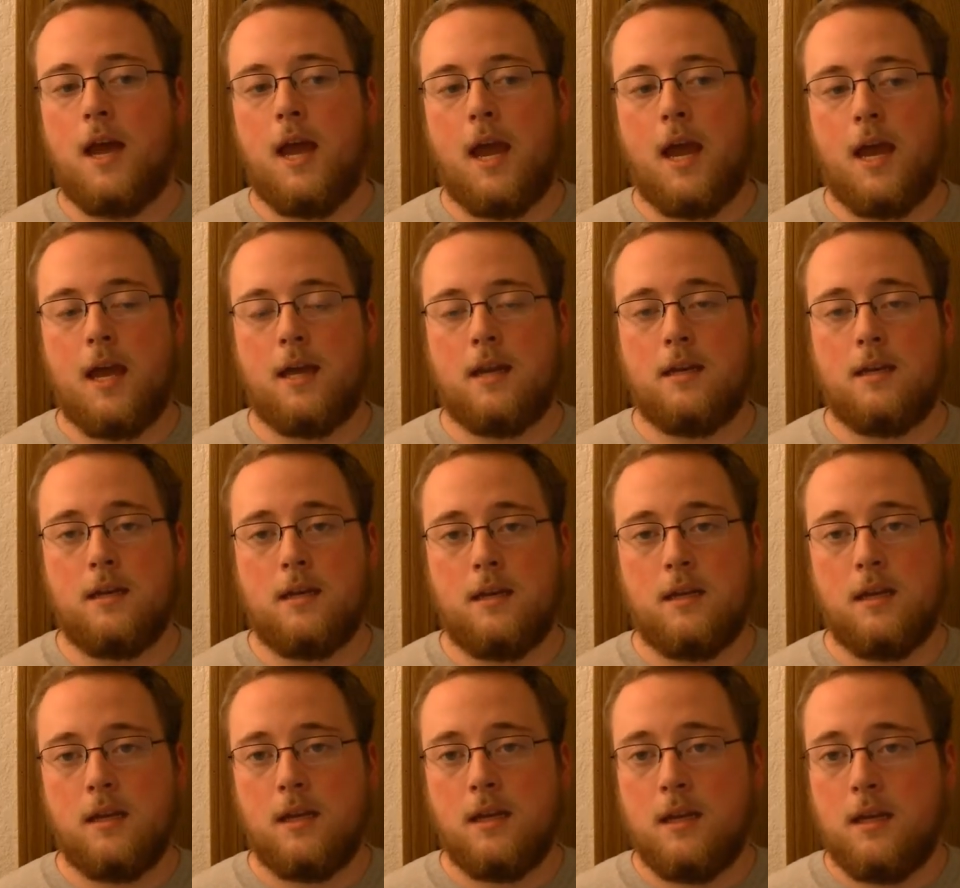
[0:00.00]
And,
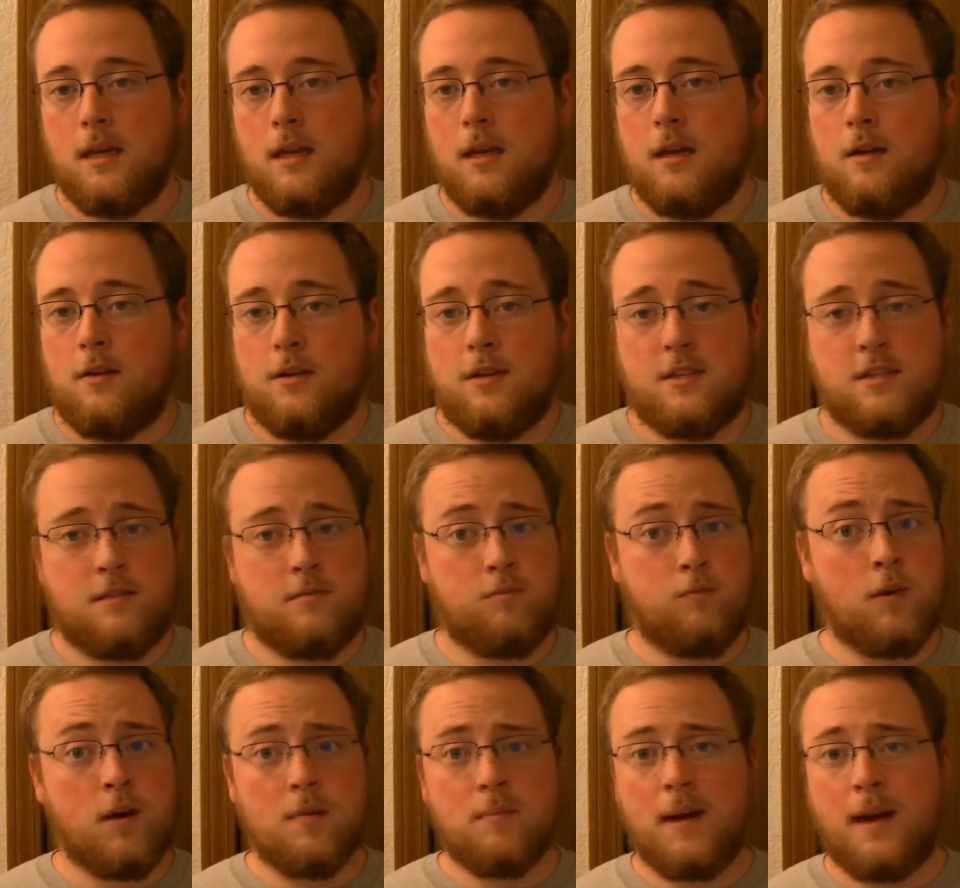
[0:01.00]
you know, it's
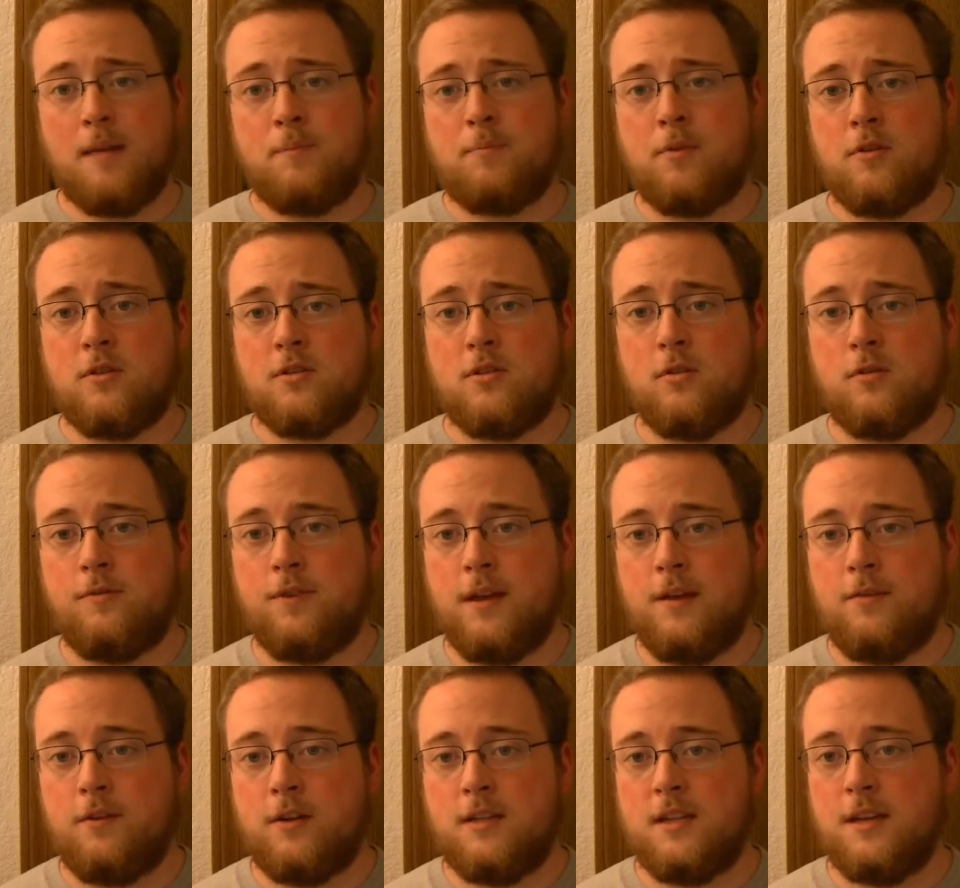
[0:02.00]
one of my personal
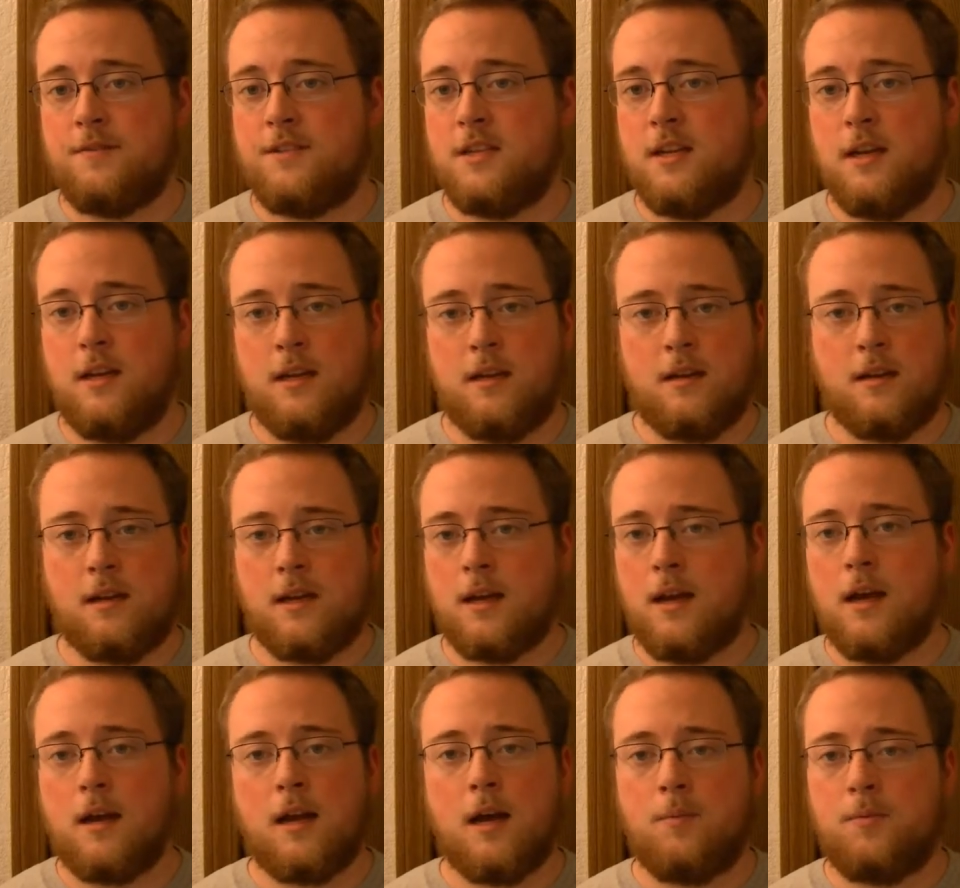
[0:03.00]
favorites. I've seen it
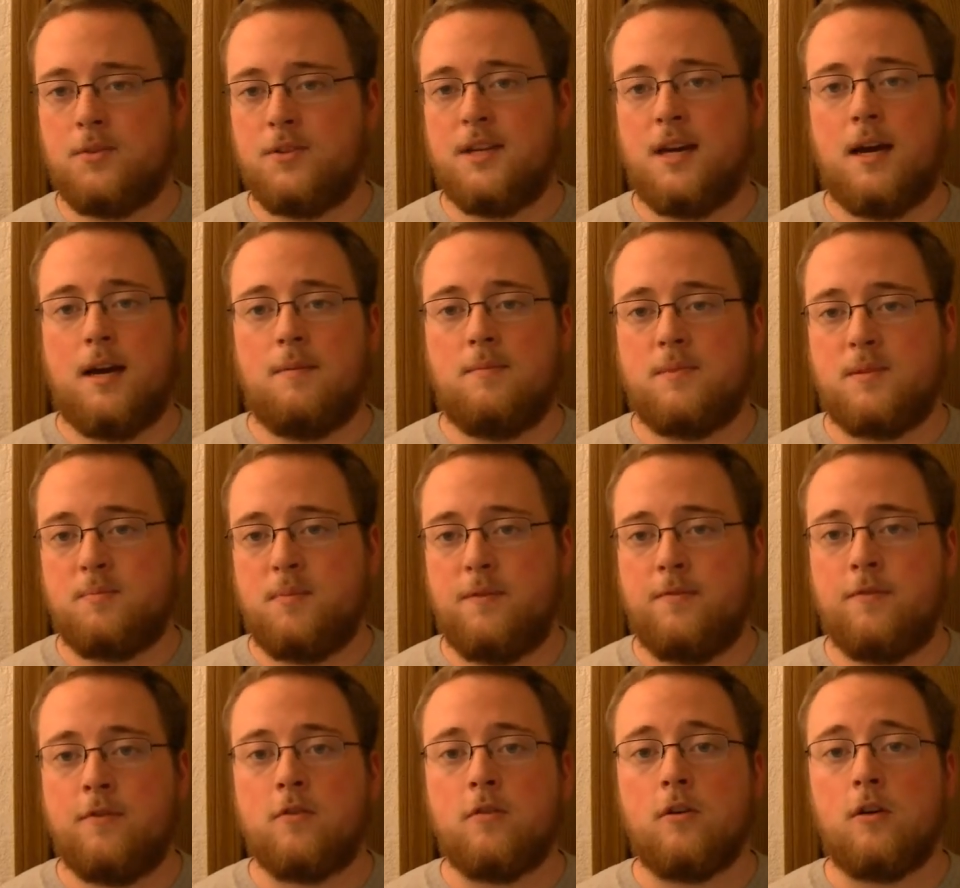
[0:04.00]
a couple times
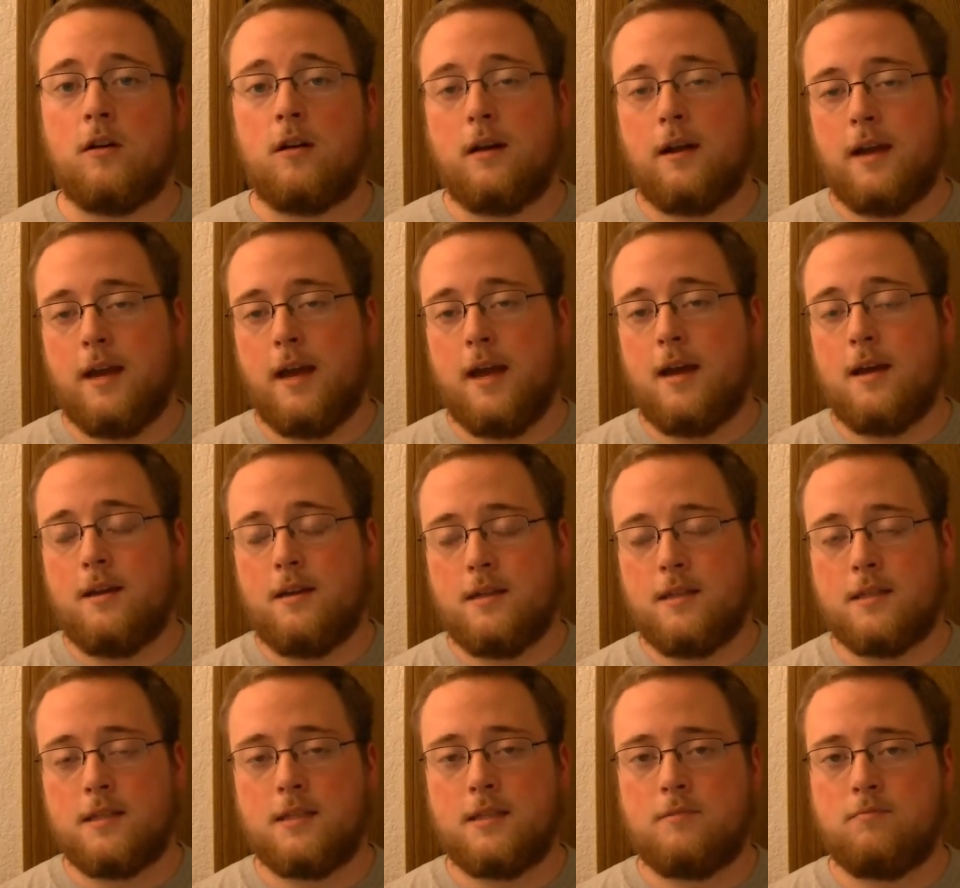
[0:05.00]
before, and
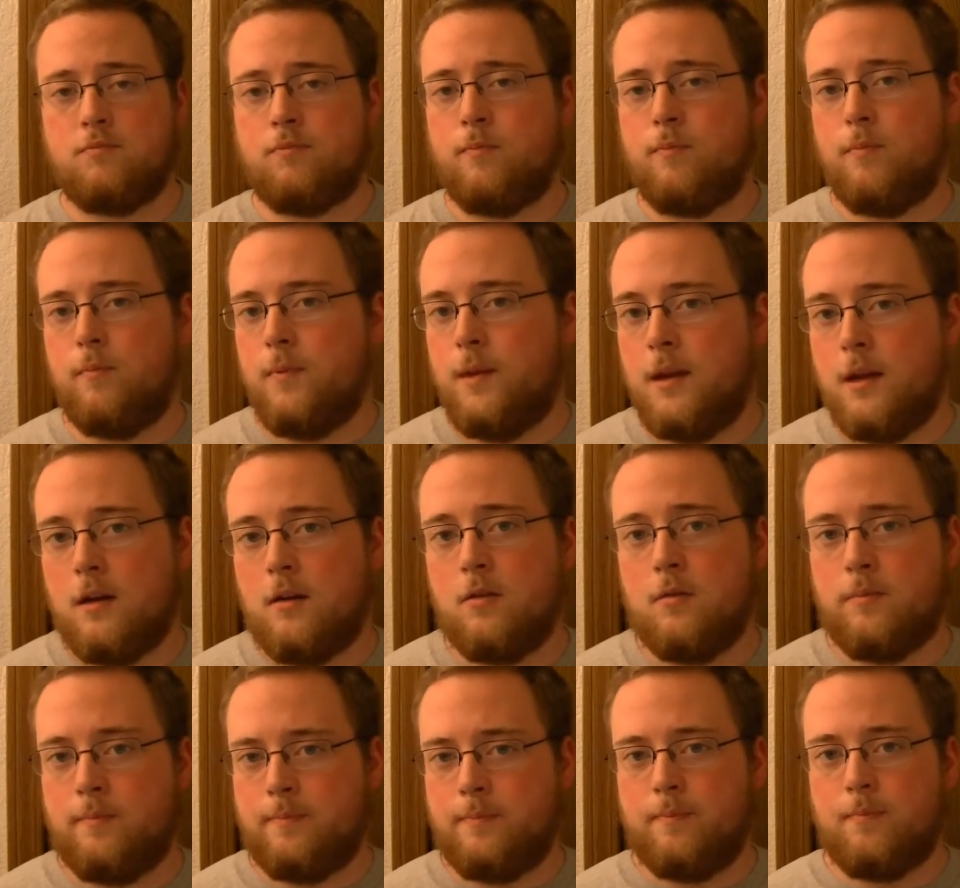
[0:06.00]
it's, you
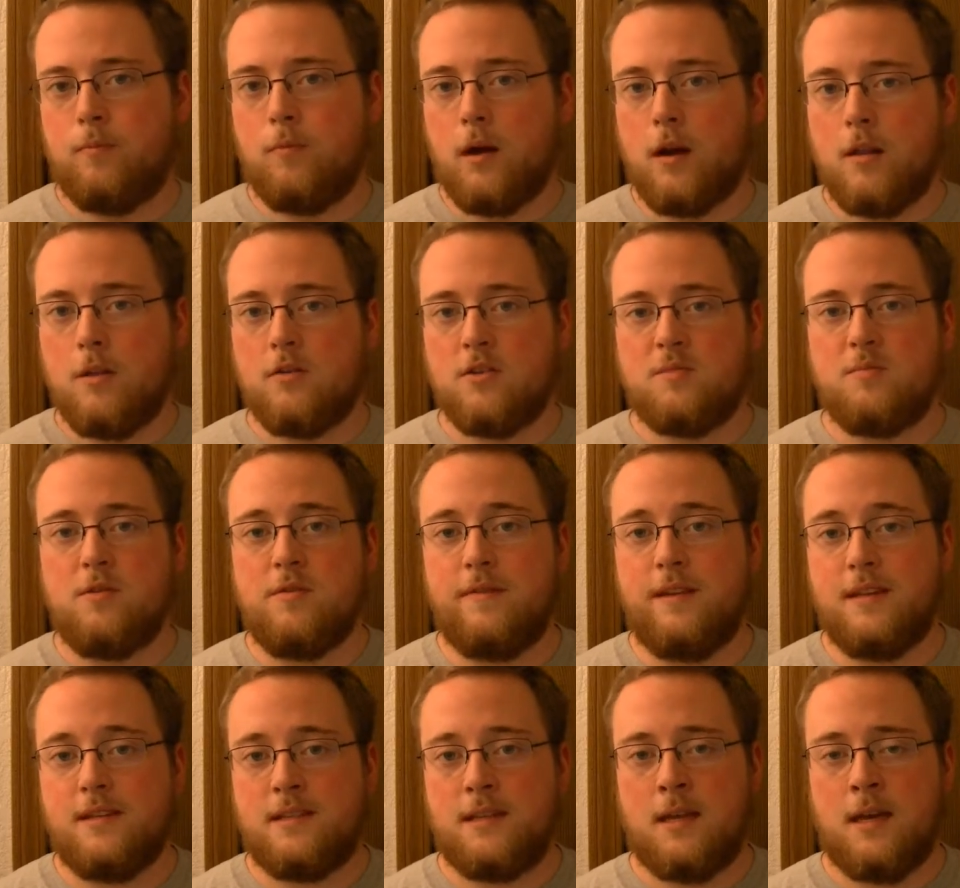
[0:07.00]
know, one of those
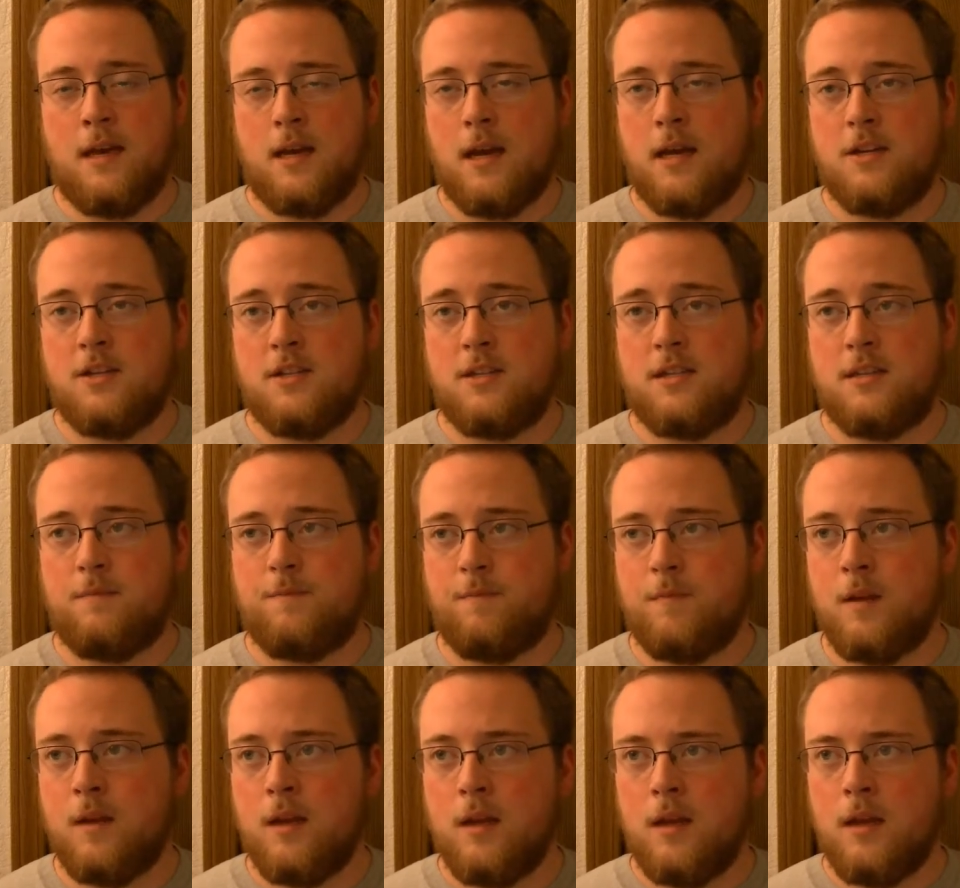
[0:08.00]
movies that
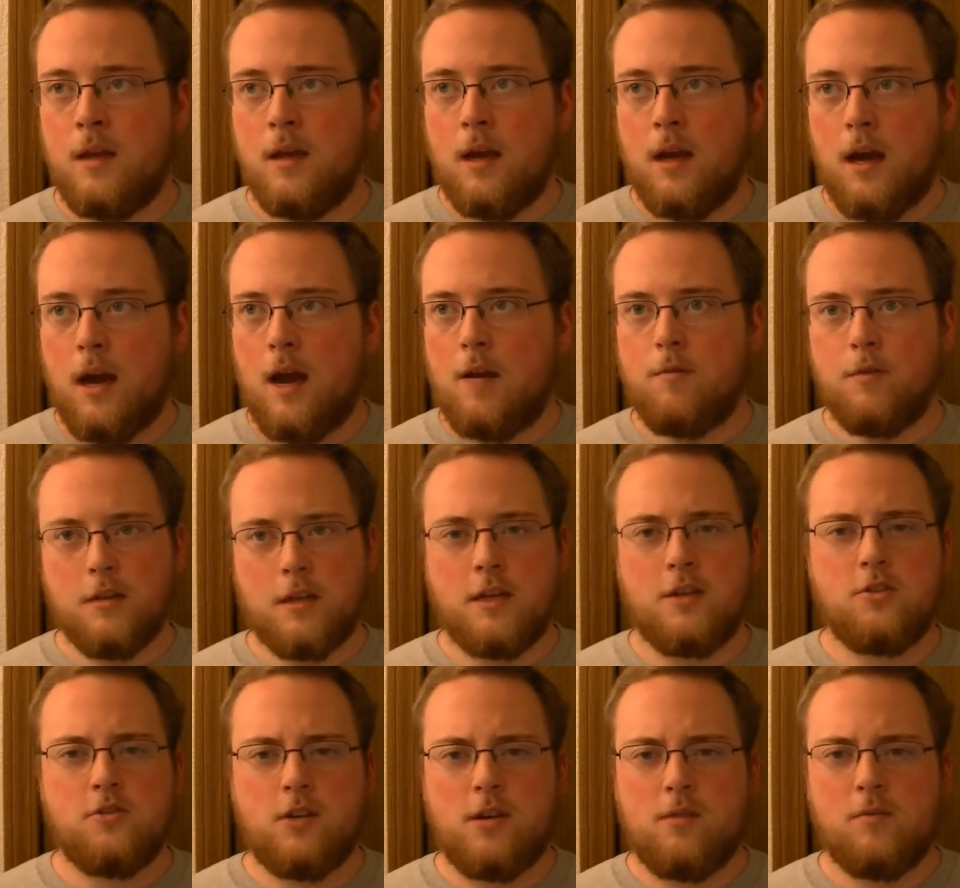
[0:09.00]
I really
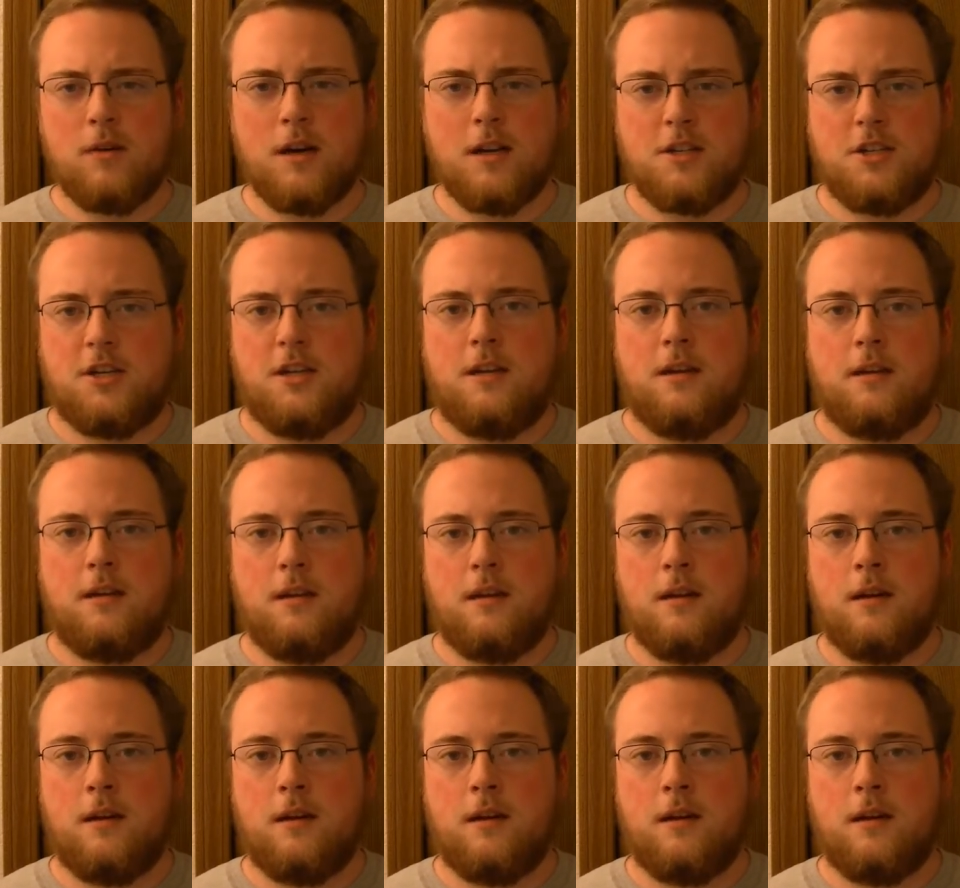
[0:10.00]
enjoy watching.